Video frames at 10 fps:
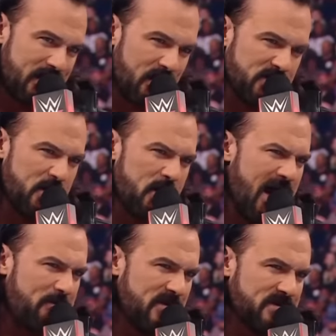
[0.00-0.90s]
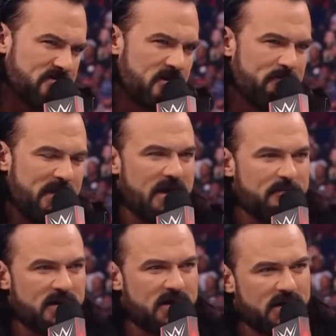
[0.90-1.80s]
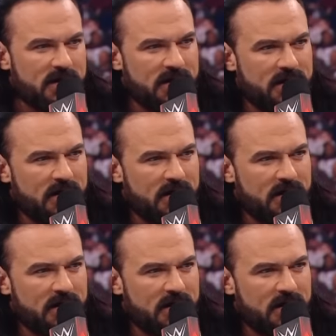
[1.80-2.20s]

Now, do you happen to remember